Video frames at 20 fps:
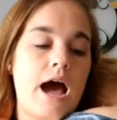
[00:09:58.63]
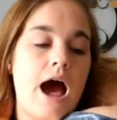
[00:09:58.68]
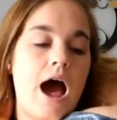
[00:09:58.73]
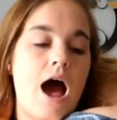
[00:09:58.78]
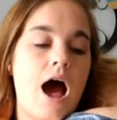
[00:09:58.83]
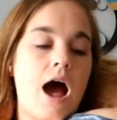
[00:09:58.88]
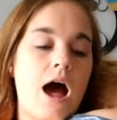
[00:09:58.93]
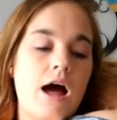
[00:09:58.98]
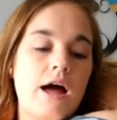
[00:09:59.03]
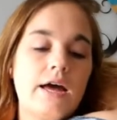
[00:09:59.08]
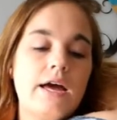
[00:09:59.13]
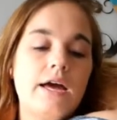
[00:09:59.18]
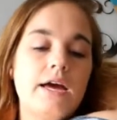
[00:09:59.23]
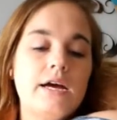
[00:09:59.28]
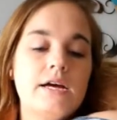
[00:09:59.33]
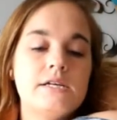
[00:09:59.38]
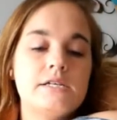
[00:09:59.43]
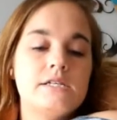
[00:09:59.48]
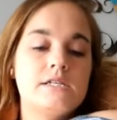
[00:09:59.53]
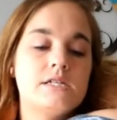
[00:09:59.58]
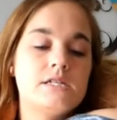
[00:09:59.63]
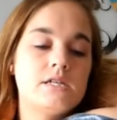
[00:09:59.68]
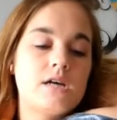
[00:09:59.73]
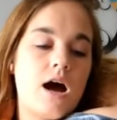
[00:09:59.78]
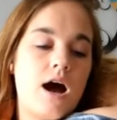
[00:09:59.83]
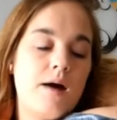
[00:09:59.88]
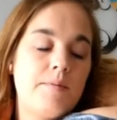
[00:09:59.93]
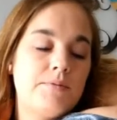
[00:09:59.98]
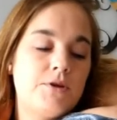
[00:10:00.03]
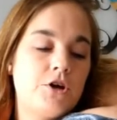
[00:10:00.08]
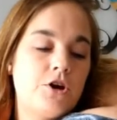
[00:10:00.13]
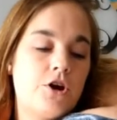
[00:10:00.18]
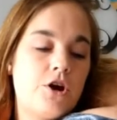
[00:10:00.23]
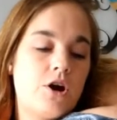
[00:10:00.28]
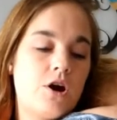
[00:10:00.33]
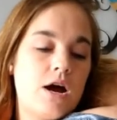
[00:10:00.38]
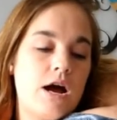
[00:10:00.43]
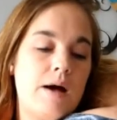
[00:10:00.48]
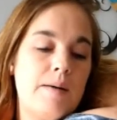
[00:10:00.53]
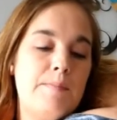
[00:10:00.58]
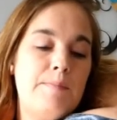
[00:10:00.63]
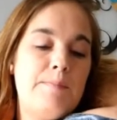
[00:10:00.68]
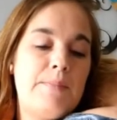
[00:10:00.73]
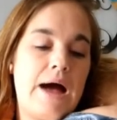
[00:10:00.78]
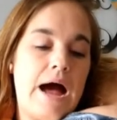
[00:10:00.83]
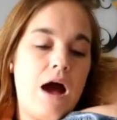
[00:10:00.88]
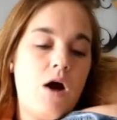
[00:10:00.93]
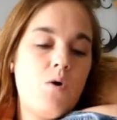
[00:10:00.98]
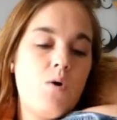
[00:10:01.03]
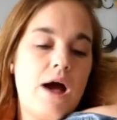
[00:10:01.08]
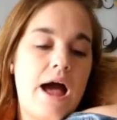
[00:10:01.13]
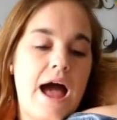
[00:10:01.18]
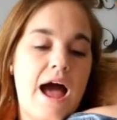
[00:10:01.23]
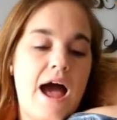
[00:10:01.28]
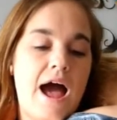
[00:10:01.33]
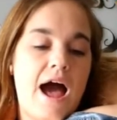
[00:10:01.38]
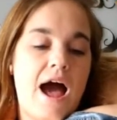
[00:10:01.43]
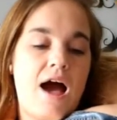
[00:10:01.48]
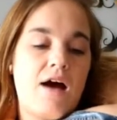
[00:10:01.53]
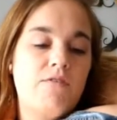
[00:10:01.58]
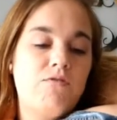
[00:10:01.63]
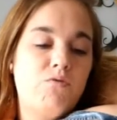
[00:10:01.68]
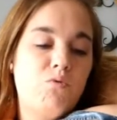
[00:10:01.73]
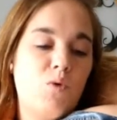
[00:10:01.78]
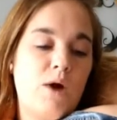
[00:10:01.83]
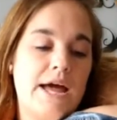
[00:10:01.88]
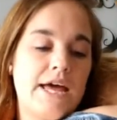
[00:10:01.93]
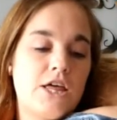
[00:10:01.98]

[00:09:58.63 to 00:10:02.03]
I stopped her about halfway